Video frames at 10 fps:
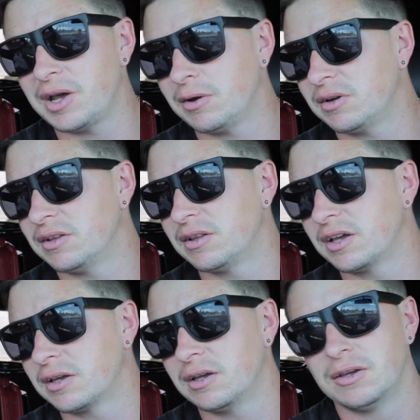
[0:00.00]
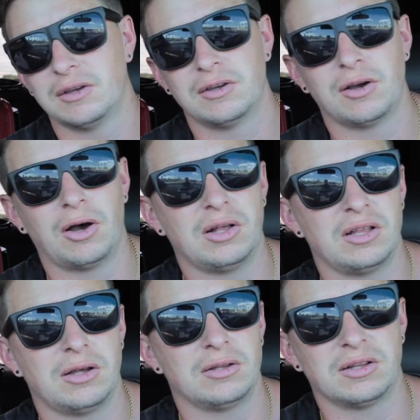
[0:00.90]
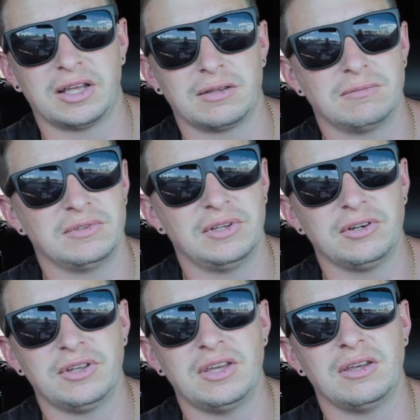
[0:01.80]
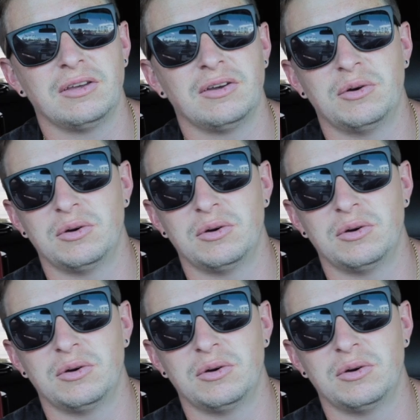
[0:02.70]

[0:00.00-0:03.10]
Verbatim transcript: out and like all like literally,